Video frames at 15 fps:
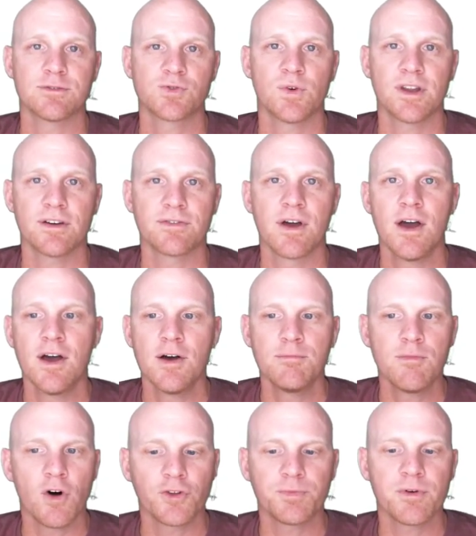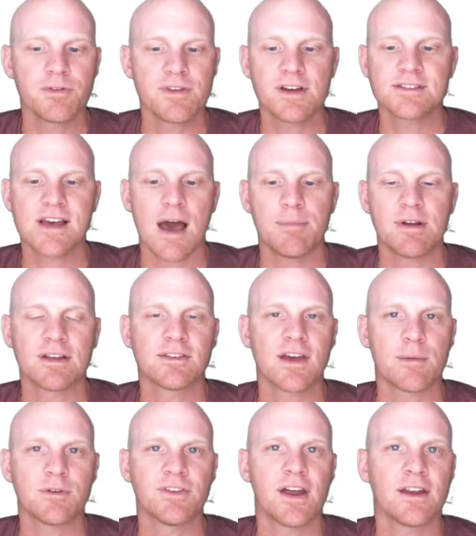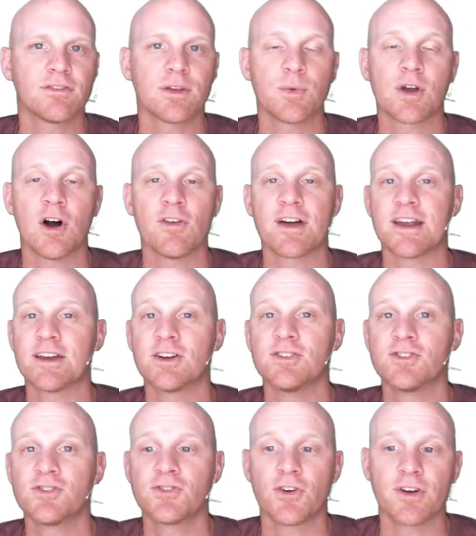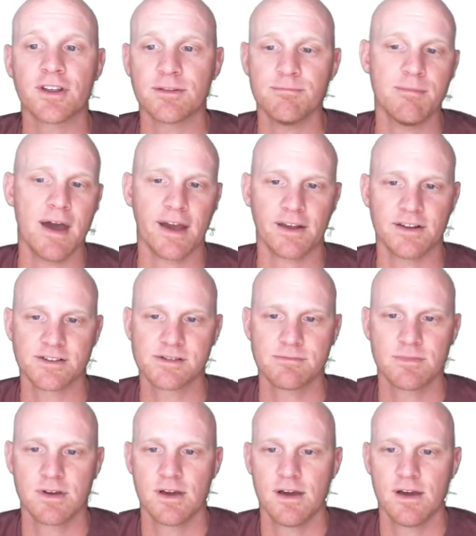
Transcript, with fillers: So when you have multiple things happening simultaneously, we call that a concerted mechanism.